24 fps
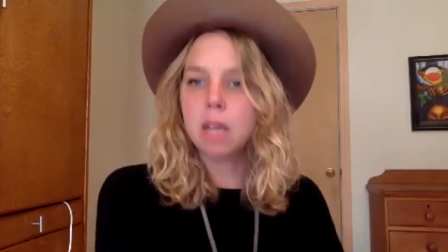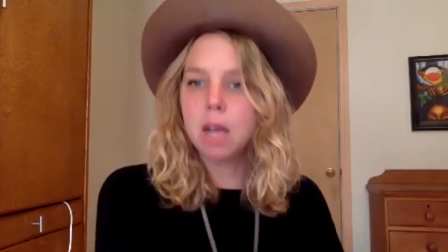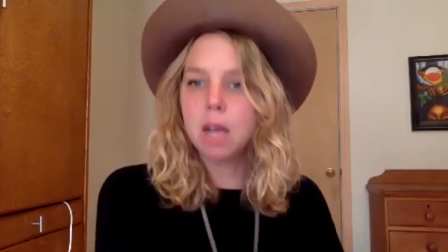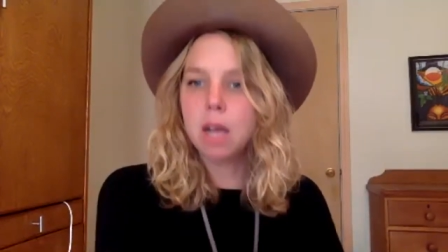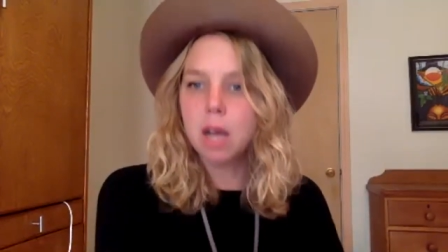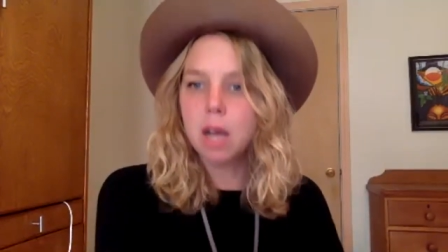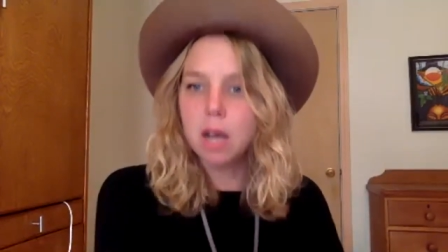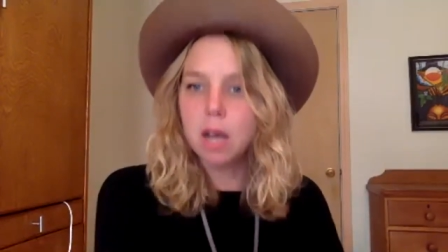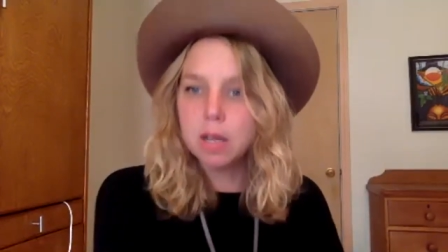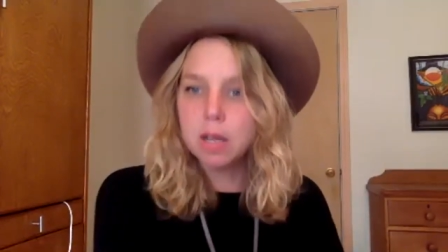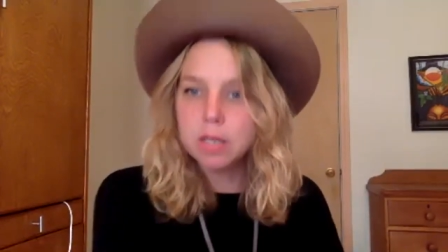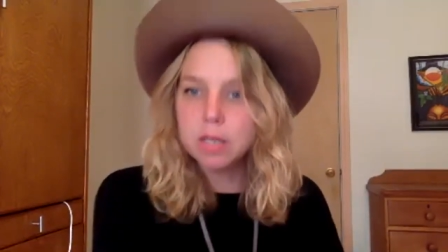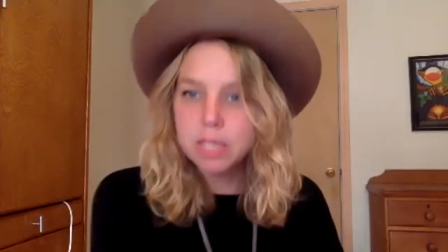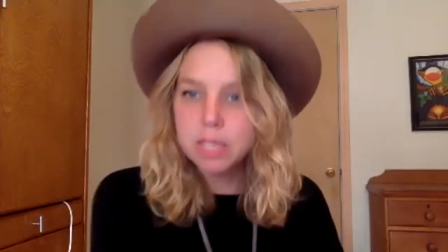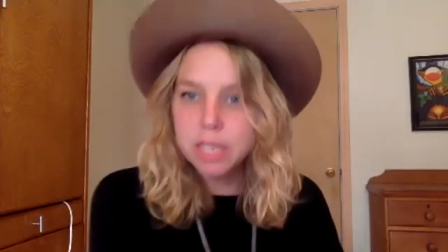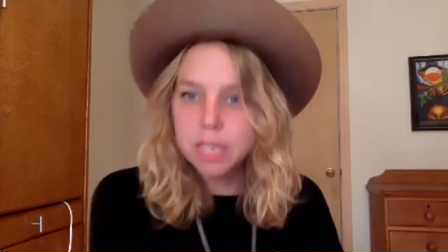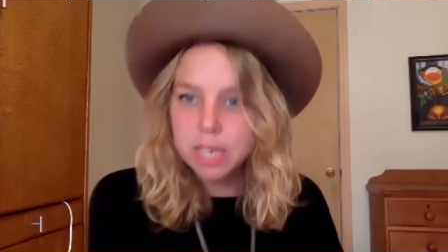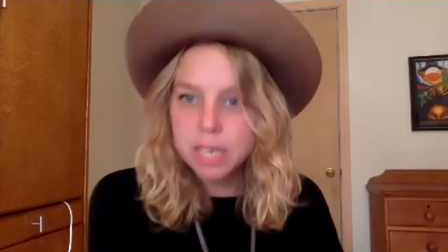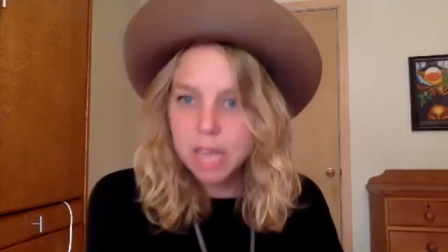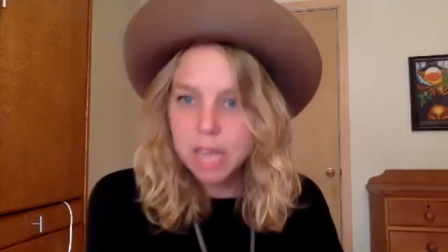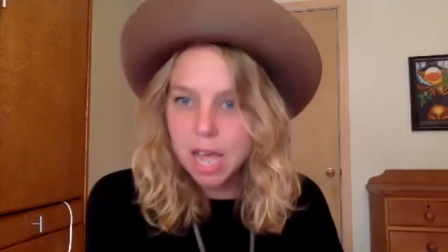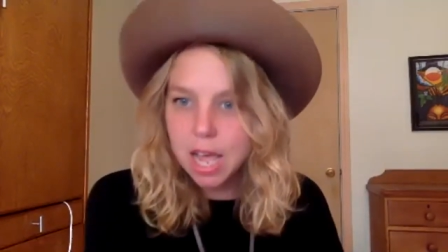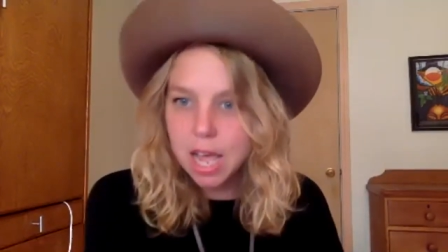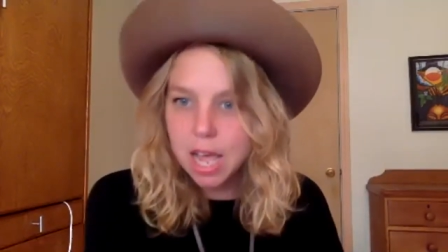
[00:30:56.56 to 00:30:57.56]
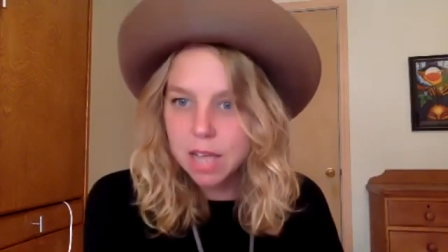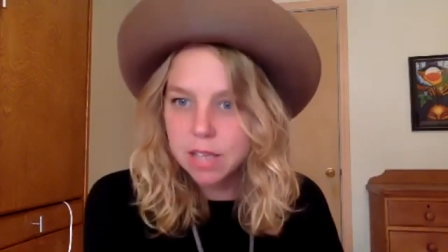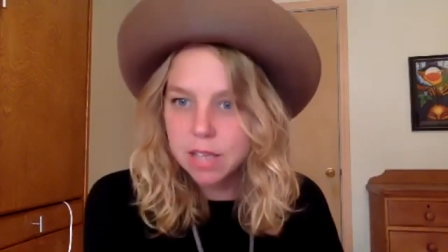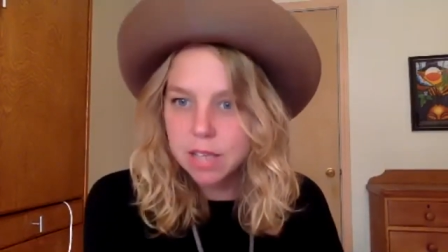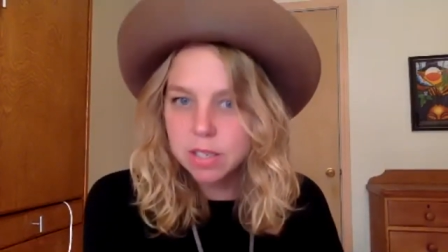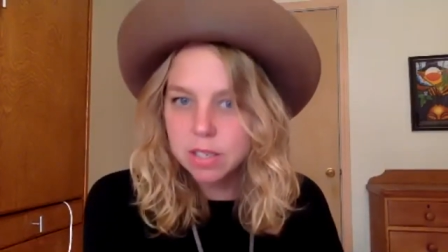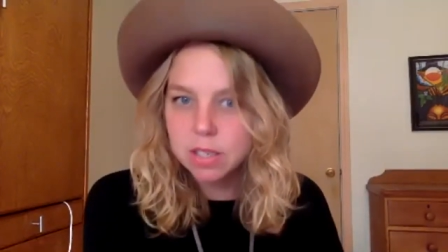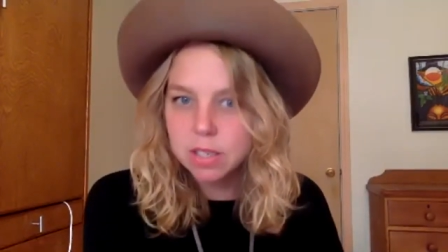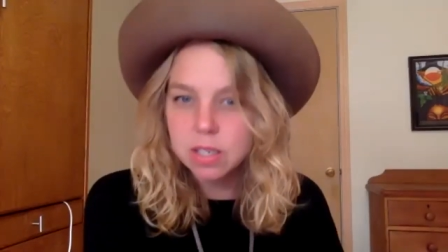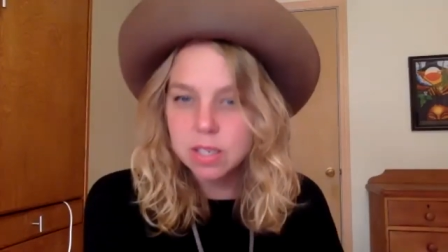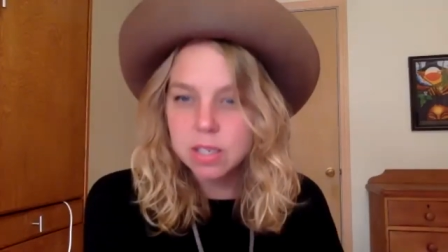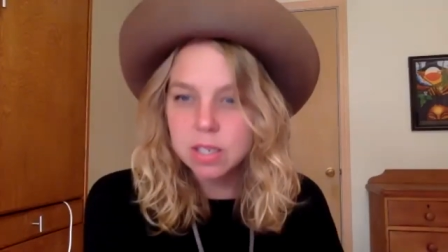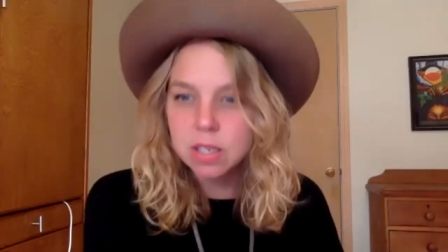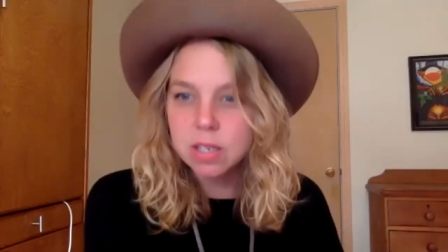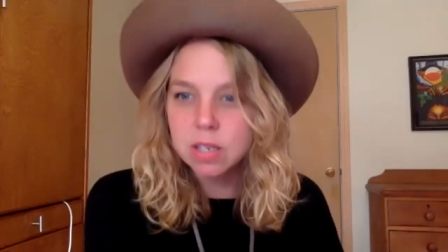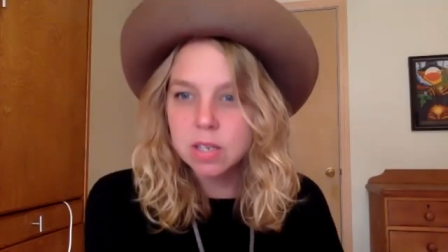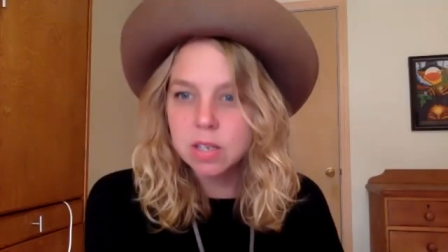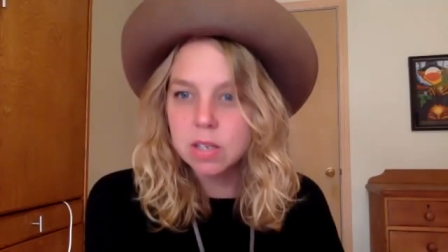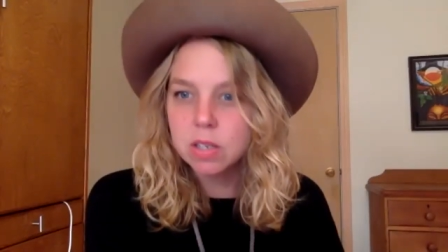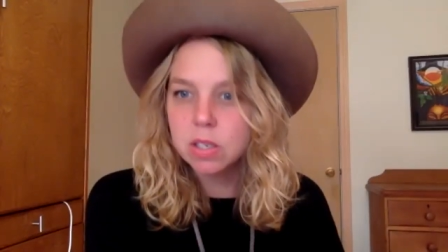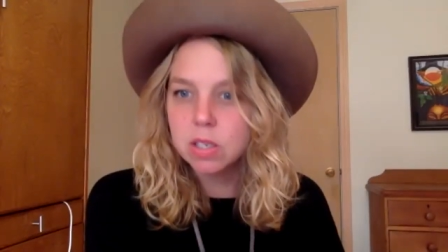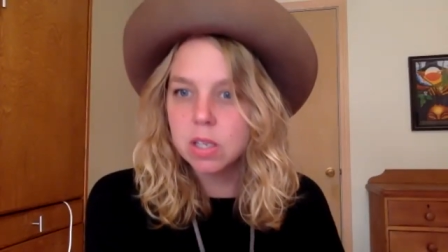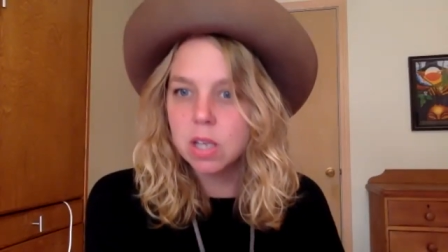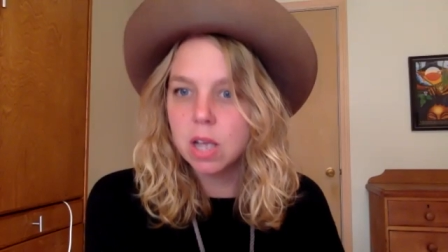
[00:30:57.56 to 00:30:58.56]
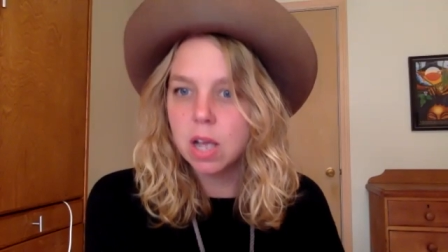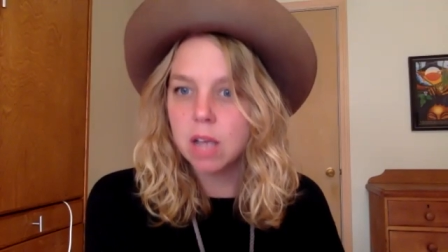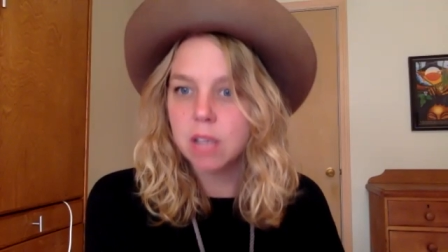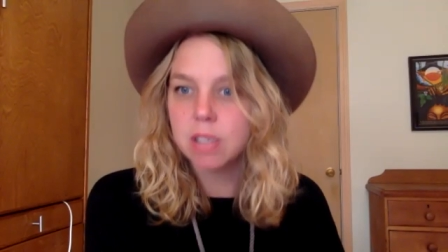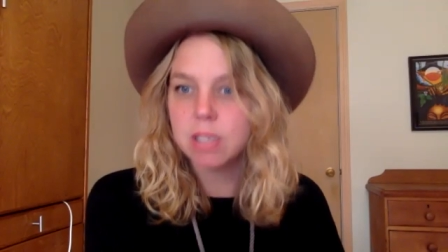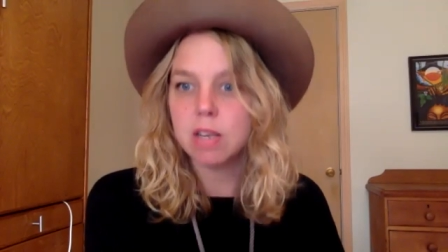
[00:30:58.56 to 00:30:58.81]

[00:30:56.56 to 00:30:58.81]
Uh, Dina has a